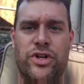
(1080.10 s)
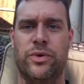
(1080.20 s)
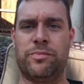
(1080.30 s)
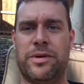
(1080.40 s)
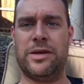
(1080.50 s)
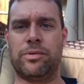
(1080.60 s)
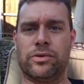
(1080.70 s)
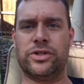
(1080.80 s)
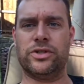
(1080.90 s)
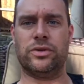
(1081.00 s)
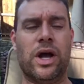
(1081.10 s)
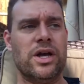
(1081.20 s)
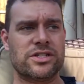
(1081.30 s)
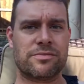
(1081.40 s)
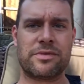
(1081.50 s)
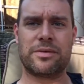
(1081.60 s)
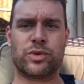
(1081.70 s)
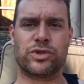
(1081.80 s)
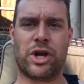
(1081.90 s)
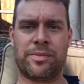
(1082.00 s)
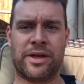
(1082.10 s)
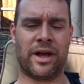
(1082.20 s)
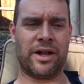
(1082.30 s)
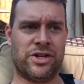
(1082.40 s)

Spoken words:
important to do with people too. Sometimes we'll